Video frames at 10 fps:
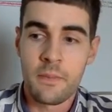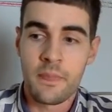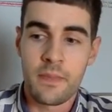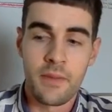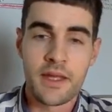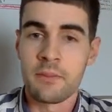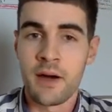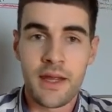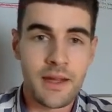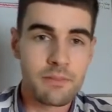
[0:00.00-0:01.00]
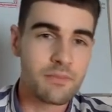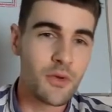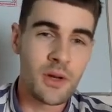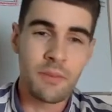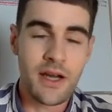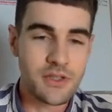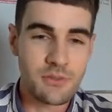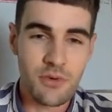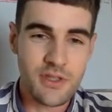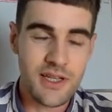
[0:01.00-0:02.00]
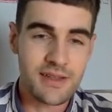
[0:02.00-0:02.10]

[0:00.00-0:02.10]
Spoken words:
making money, doing a passion project,